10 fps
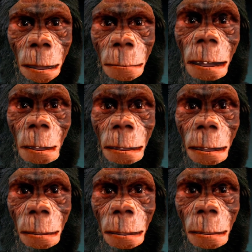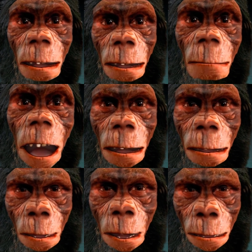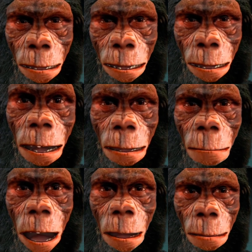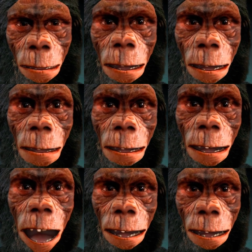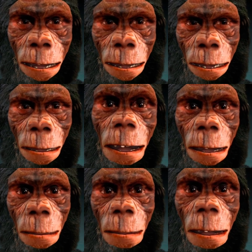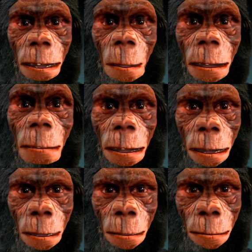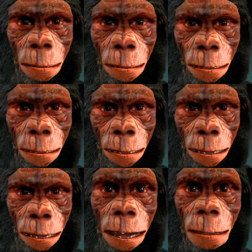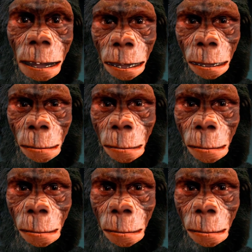eat vertebrates and small insects. Therefore, I had a more omnivorous diet than a chimpanzee. It is